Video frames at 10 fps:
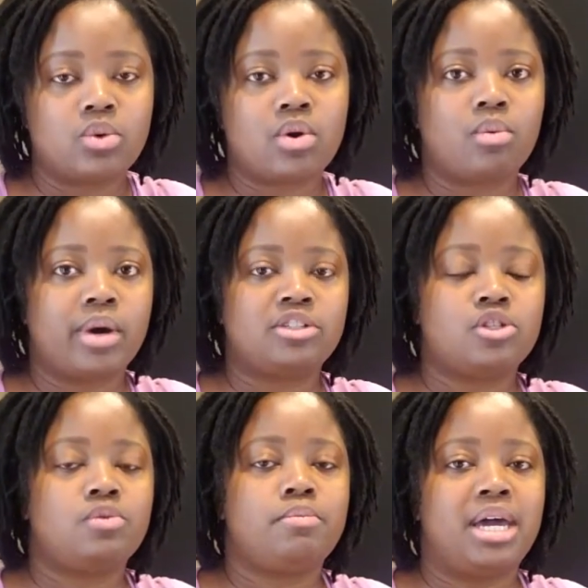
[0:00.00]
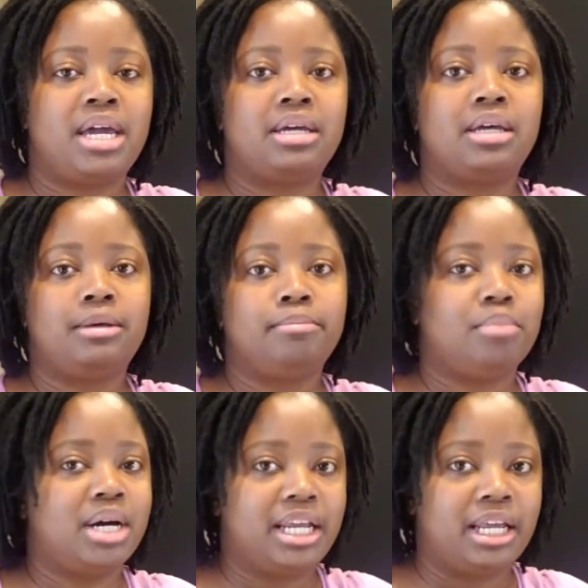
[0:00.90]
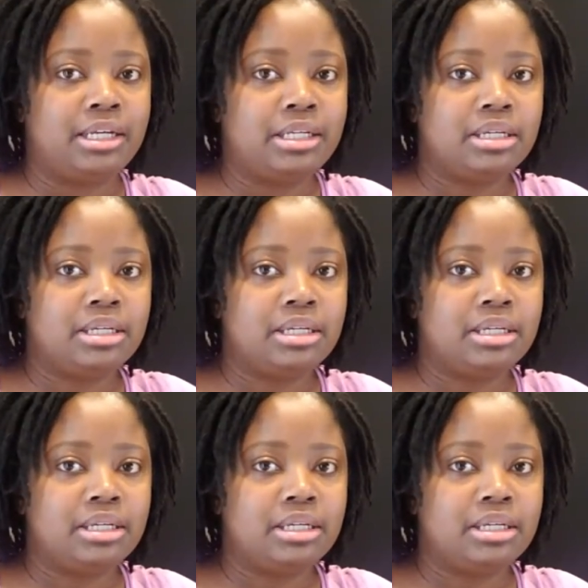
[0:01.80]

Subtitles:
or a way to make money,